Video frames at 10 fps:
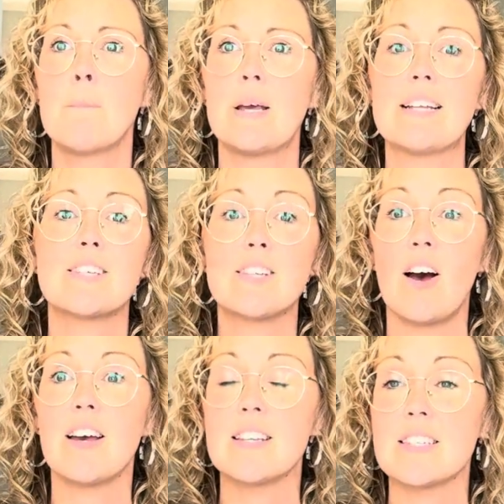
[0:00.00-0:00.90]
He
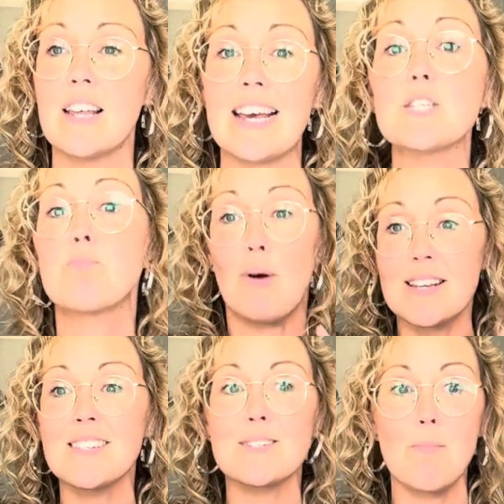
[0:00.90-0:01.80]
desires that his
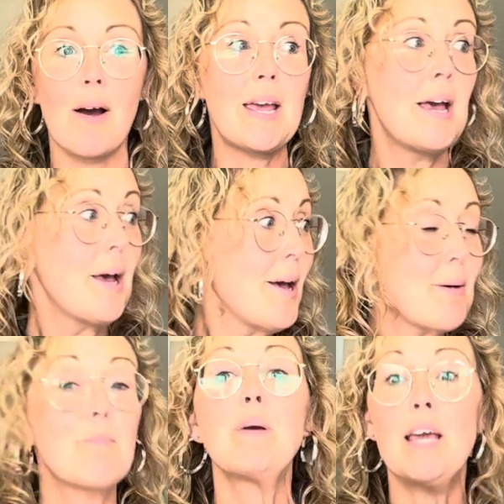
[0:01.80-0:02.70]
presence might
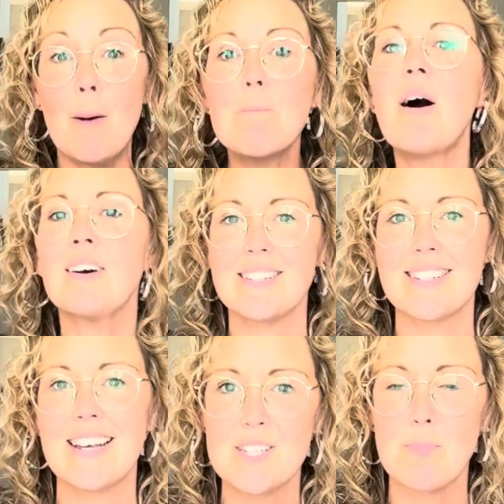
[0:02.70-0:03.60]
be amongst
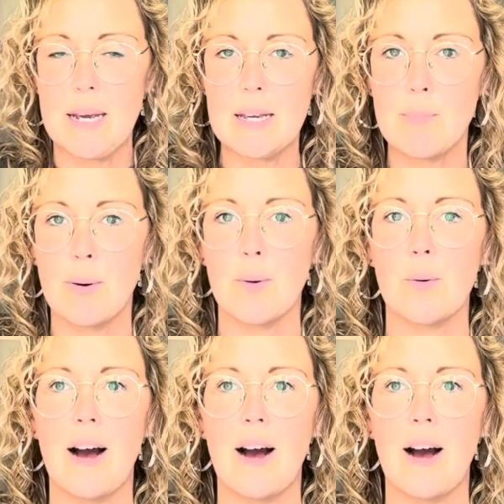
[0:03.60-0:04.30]
his people.